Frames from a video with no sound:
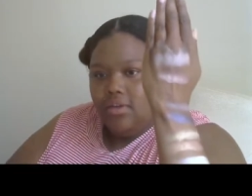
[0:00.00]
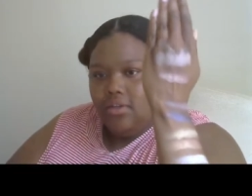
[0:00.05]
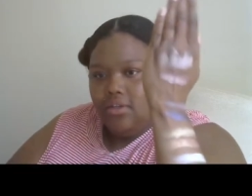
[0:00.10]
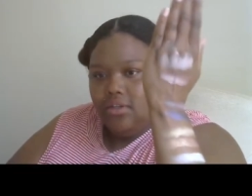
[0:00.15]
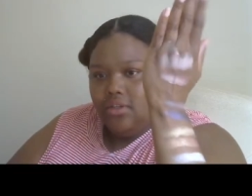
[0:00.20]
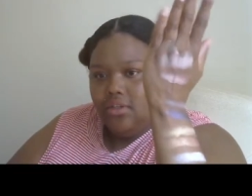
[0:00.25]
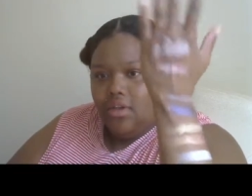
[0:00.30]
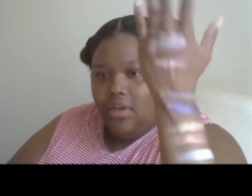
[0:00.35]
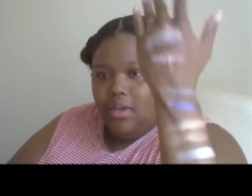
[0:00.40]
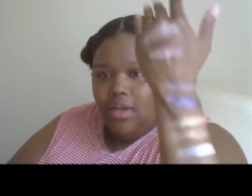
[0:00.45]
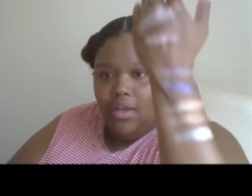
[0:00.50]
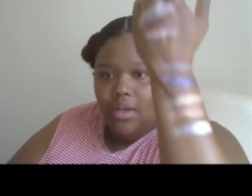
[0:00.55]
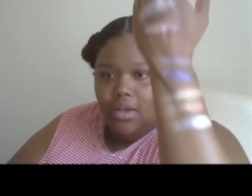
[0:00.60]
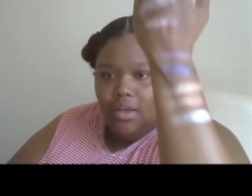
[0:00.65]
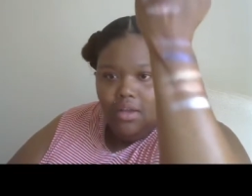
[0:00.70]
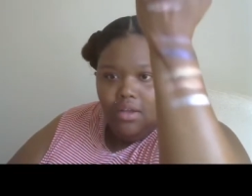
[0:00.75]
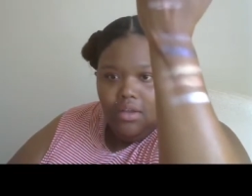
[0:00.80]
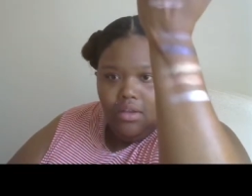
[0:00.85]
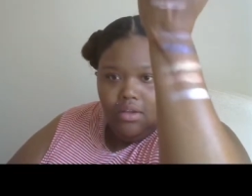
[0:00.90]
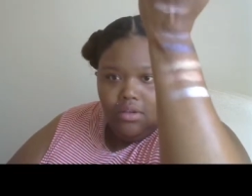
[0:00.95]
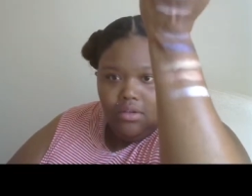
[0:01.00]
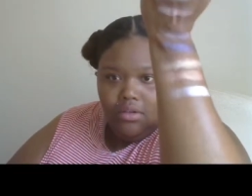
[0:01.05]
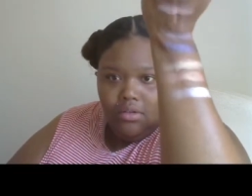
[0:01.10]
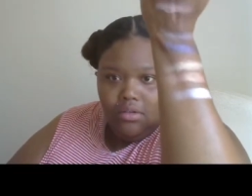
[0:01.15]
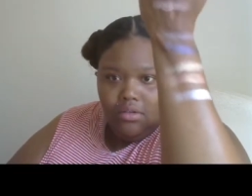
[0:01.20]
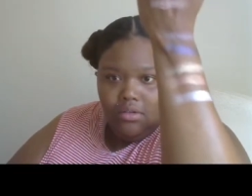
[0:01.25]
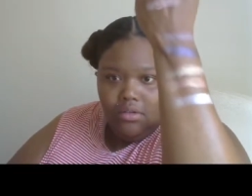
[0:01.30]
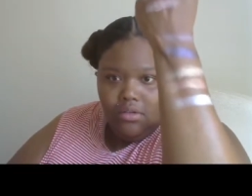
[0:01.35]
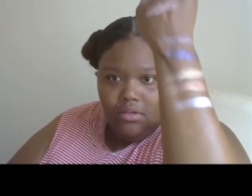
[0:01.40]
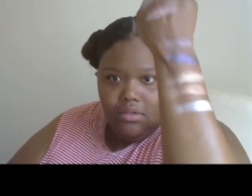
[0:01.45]
So yeah,
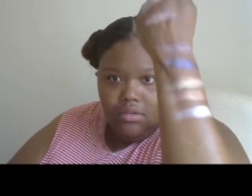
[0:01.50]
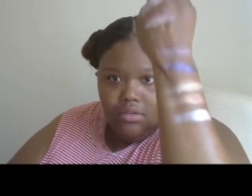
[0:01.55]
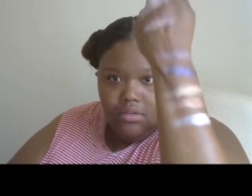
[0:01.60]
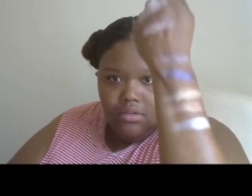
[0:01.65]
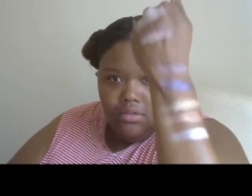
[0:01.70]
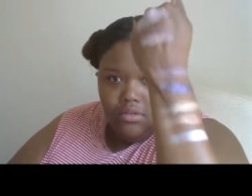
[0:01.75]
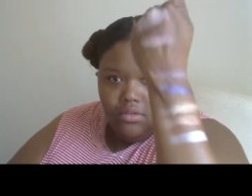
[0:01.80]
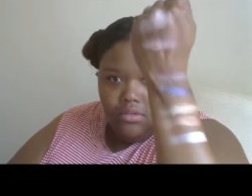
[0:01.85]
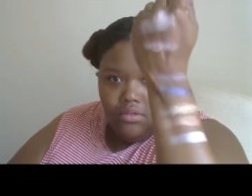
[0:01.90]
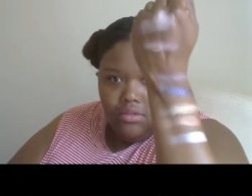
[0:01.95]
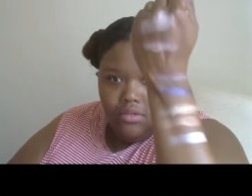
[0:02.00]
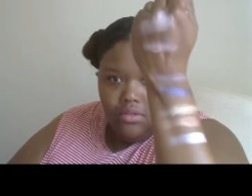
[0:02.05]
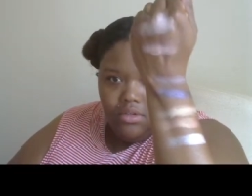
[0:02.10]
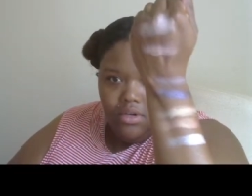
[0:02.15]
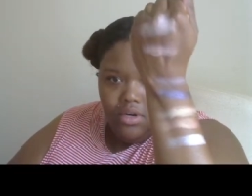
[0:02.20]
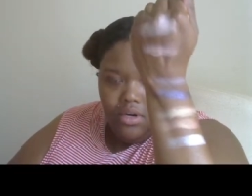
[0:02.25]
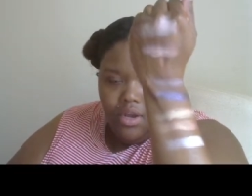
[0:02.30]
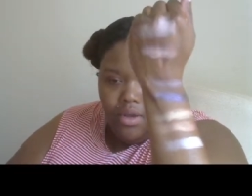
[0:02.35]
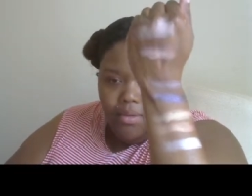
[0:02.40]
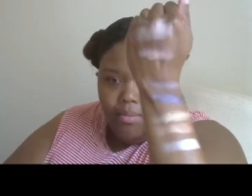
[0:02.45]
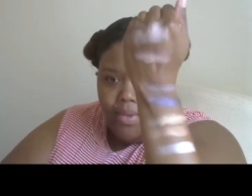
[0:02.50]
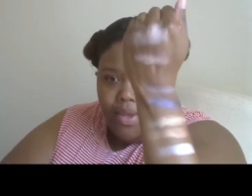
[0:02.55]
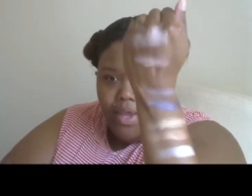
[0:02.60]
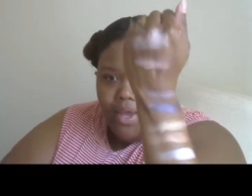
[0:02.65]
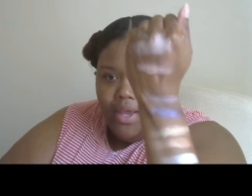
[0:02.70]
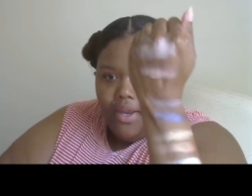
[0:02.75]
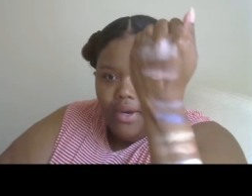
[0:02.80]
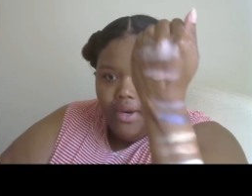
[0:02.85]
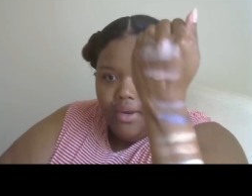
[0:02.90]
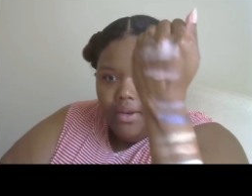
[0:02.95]
they're not
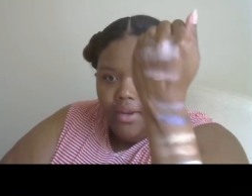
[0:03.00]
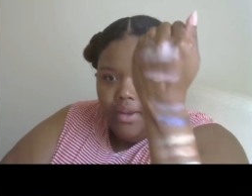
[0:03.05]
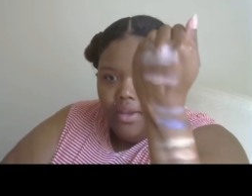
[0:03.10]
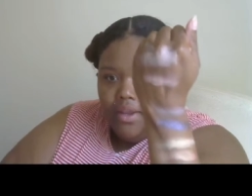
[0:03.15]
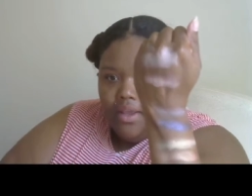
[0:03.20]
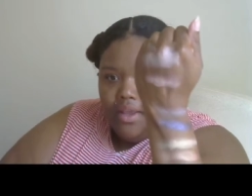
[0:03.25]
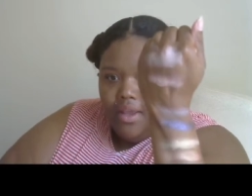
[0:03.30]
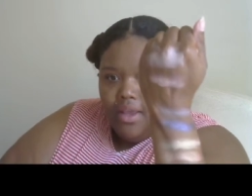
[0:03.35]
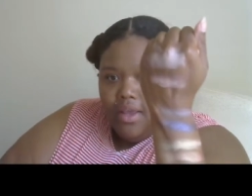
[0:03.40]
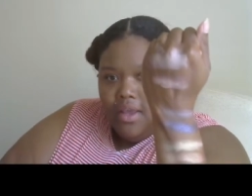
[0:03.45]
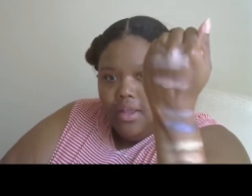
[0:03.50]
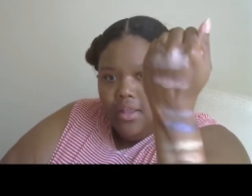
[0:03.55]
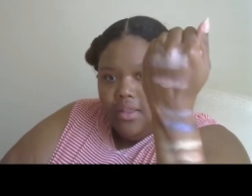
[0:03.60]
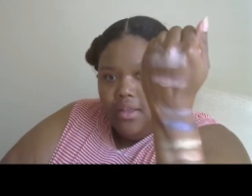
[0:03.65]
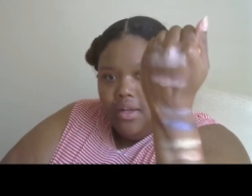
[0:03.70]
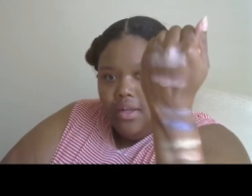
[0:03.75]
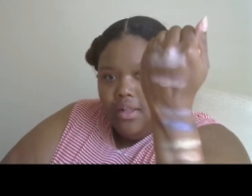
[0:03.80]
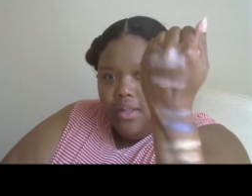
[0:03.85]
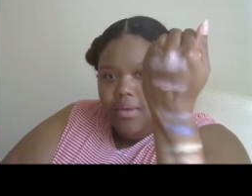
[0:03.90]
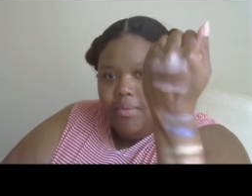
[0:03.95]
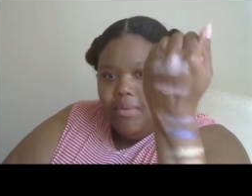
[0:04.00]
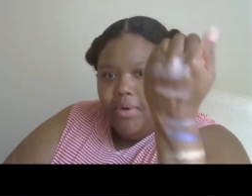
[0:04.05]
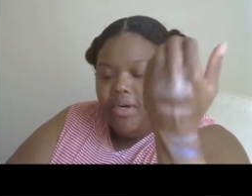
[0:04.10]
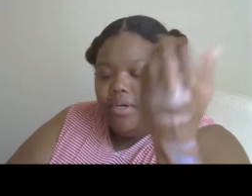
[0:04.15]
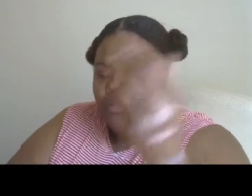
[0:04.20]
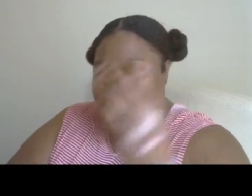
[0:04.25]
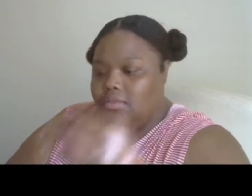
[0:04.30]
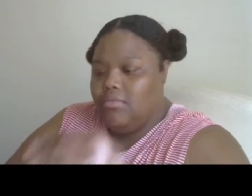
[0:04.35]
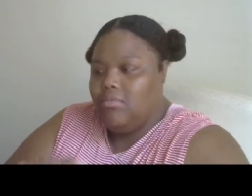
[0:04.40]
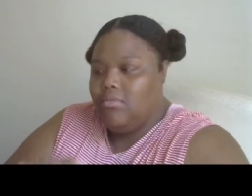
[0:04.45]
bad. The
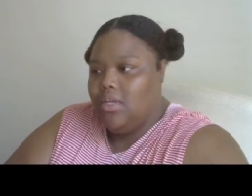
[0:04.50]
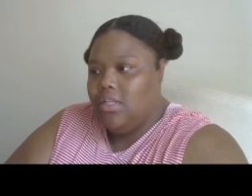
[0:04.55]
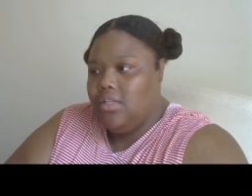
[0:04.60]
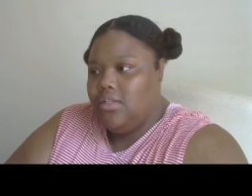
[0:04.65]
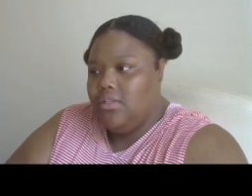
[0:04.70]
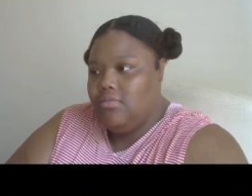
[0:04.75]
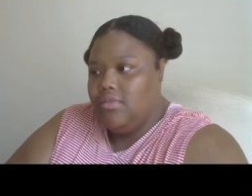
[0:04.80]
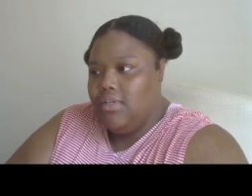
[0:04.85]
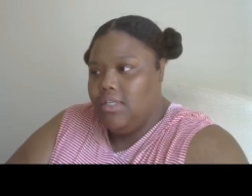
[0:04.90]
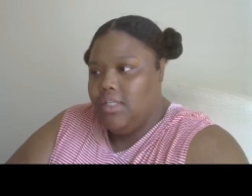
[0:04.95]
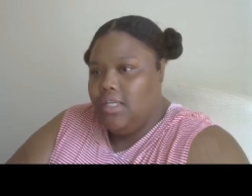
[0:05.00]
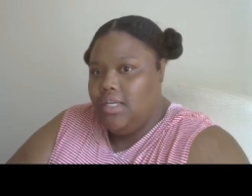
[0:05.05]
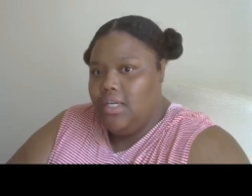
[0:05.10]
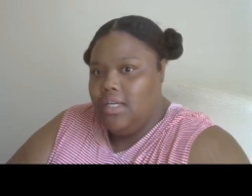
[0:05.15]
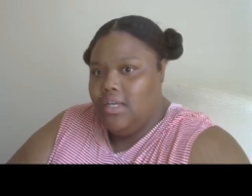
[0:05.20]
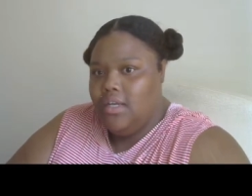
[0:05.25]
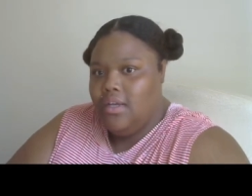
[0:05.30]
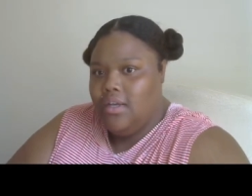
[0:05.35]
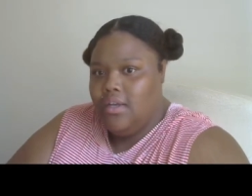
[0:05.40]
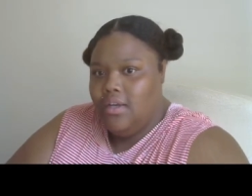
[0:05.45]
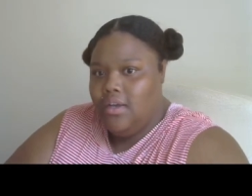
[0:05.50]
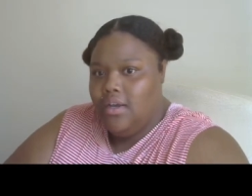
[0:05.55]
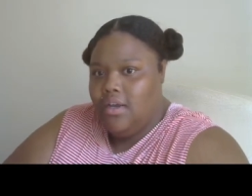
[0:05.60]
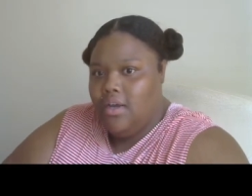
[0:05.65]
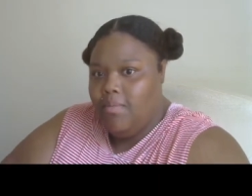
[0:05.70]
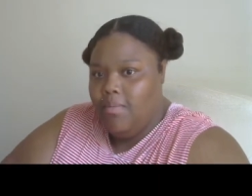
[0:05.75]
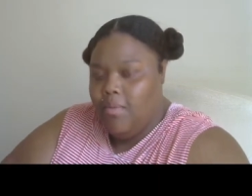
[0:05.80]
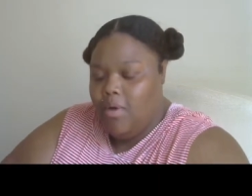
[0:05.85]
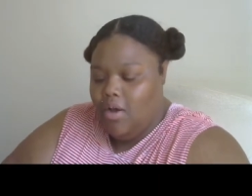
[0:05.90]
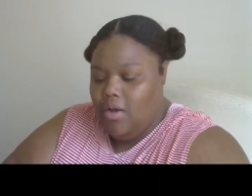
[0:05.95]
glimmers ones really
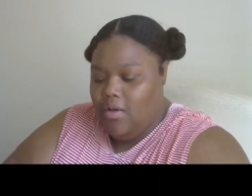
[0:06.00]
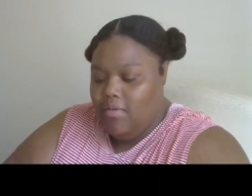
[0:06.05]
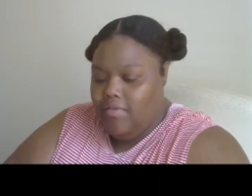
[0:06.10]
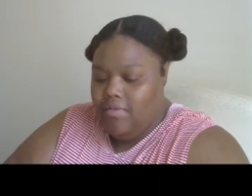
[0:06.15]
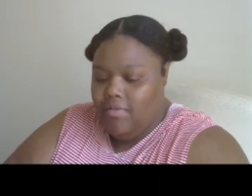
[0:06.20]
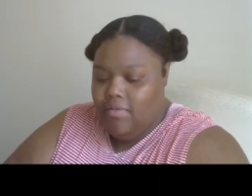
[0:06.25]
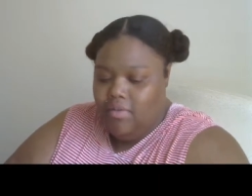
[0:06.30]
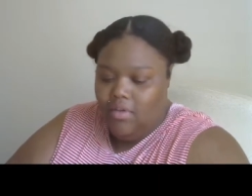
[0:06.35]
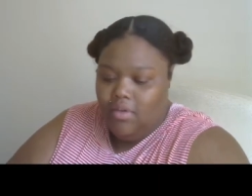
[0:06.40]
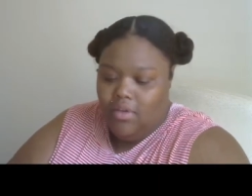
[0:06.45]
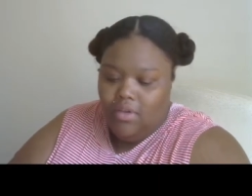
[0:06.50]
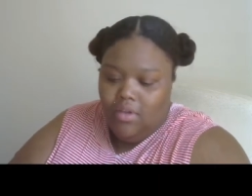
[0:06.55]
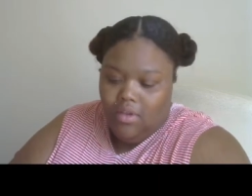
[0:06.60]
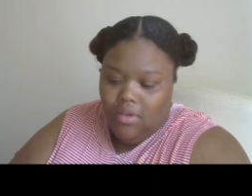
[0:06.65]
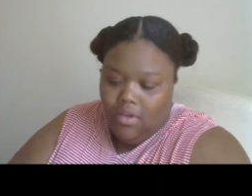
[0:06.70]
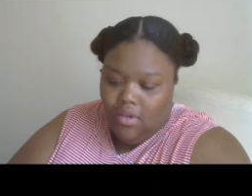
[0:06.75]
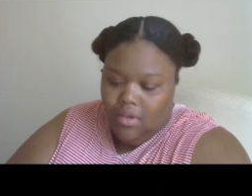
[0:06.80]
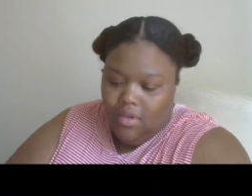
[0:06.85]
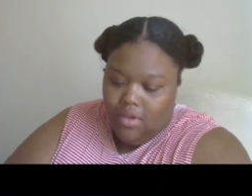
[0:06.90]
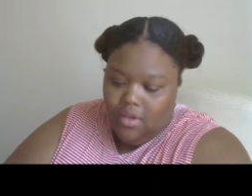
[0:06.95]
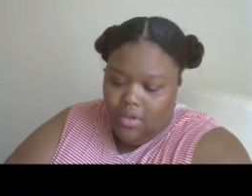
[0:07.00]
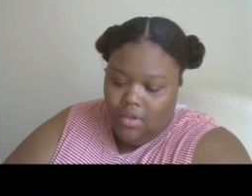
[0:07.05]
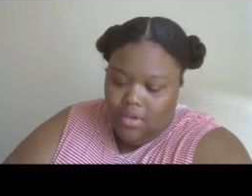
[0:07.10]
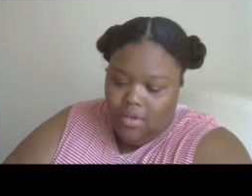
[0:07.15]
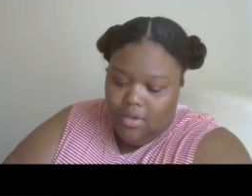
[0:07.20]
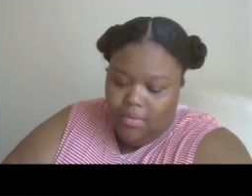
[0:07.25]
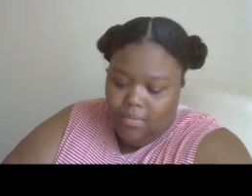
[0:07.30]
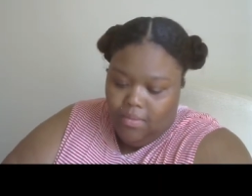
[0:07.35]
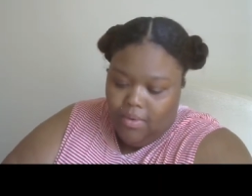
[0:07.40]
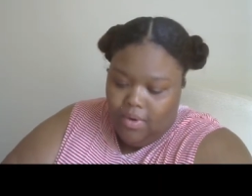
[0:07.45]
come off.
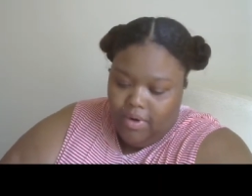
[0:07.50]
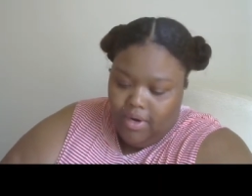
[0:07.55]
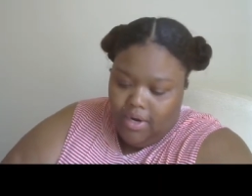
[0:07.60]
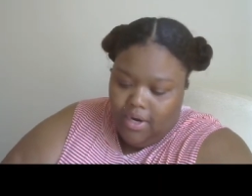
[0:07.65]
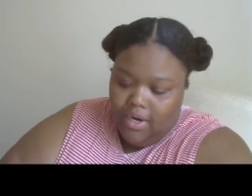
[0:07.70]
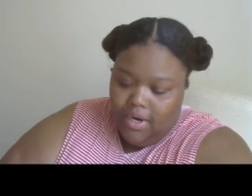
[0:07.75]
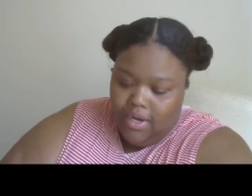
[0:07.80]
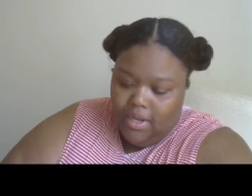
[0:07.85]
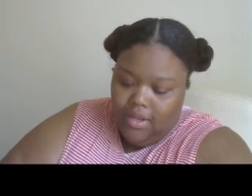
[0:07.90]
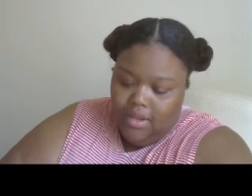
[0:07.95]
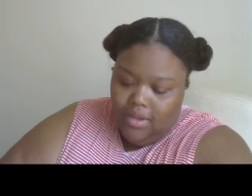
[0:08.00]
We're gonna,